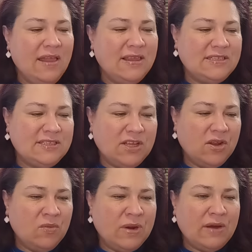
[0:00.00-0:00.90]
this is the
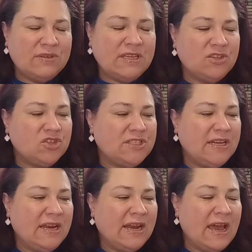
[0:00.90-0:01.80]
only one i was
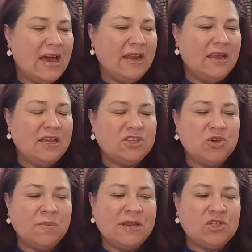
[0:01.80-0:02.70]
interested in i got it it's
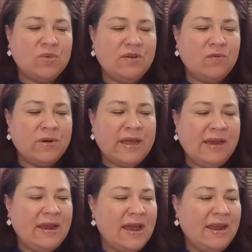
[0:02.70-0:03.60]
normally $24.99